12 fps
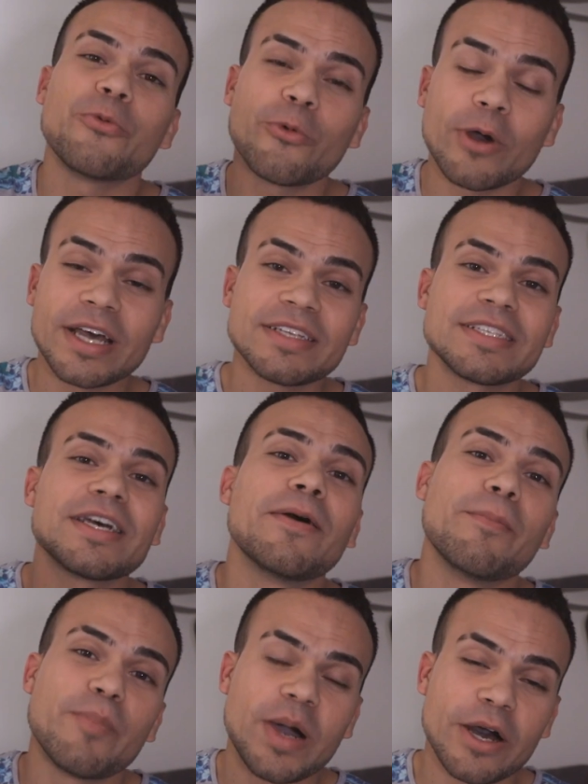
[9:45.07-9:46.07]
What
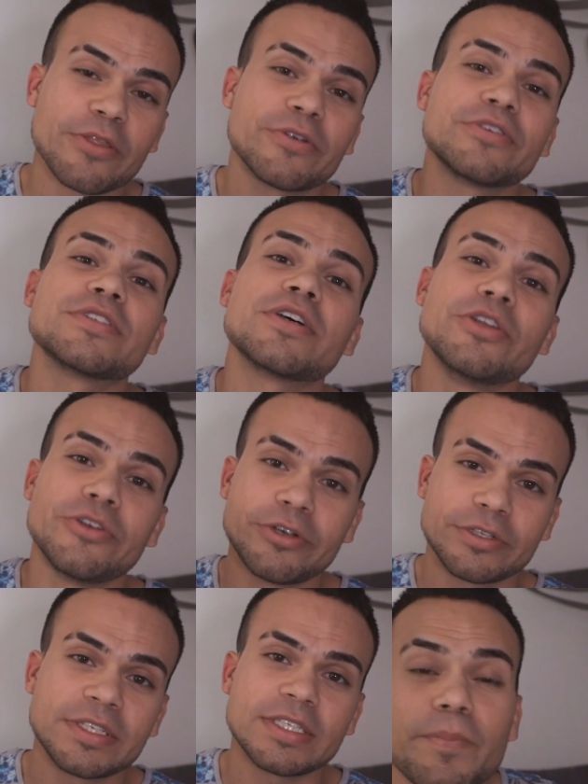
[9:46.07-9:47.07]
bothers
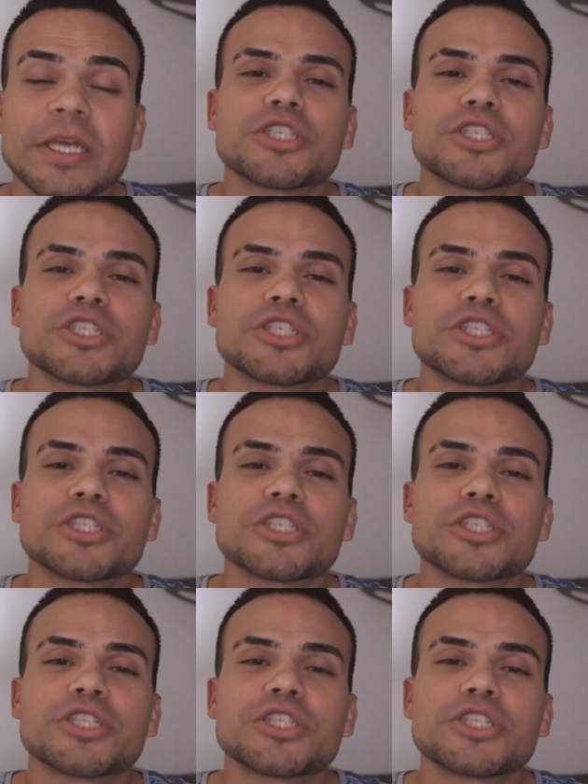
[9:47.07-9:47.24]
nurses?